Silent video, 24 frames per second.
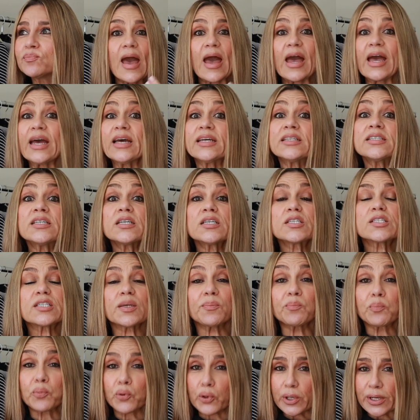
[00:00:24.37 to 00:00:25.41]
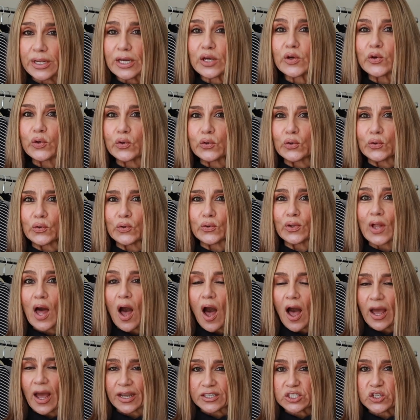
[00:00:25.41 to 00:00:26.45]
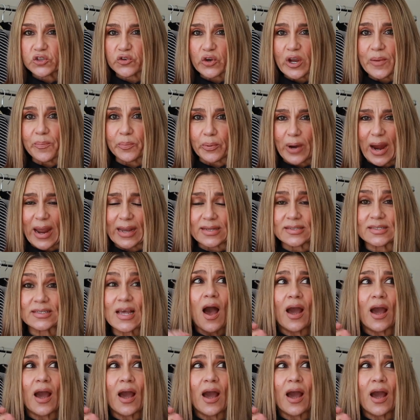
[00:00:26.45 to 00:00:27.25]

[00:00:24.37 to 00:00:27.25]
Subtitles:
and some pretty cool high street brands.